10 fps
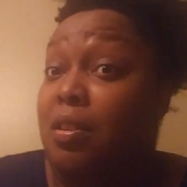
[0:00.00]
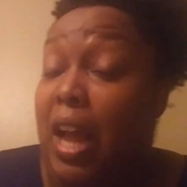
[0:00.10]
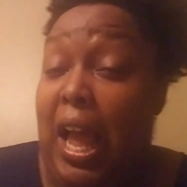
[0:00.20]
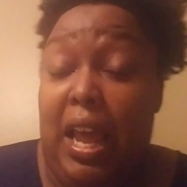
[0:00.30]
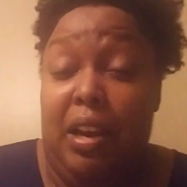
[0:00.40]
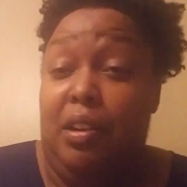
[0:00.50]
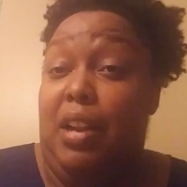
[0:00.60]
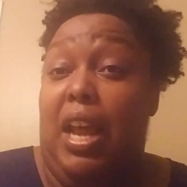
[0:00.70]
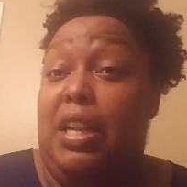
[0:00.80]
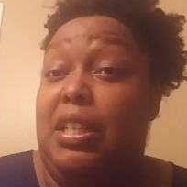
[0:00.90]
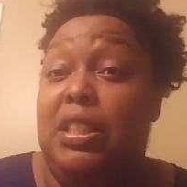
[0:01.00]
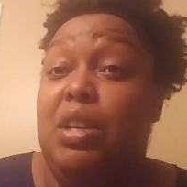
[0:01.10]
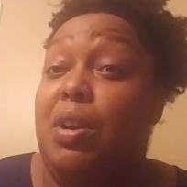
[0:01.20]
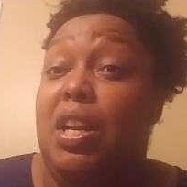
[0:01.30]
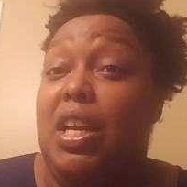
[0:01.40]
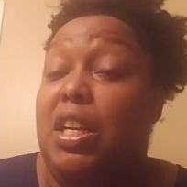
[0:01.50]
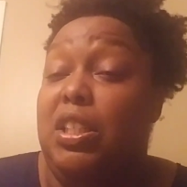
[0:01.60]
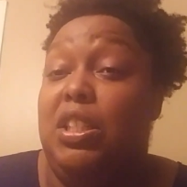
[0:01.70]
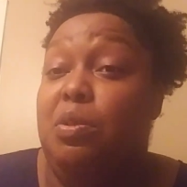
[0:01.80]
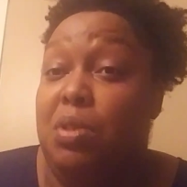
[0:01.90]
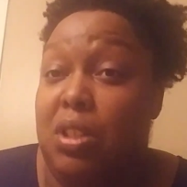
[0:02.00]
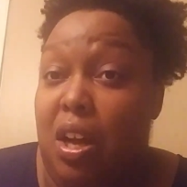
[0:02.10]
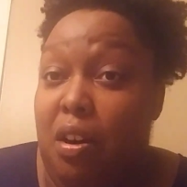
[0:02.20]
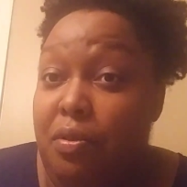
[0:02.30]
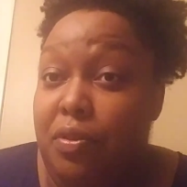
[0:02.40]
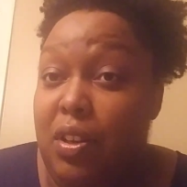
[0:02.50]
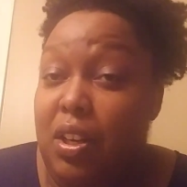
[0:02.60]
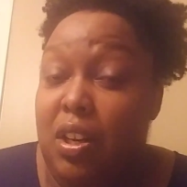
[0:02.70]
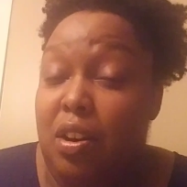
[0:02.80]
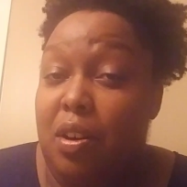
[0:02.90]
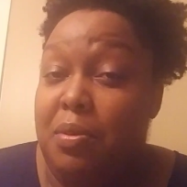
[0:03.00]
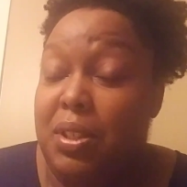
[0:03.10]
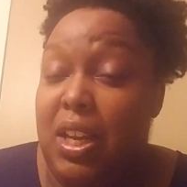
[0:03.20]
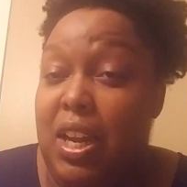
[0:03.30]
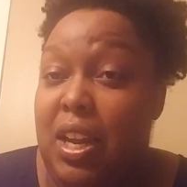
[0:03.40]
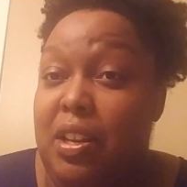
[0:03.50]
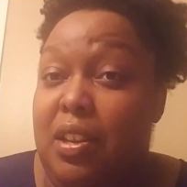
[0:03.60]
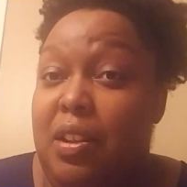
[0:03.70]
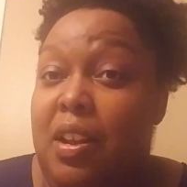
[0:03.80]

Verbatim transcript: I I didn't see where the energy was off. You know what I'm saying?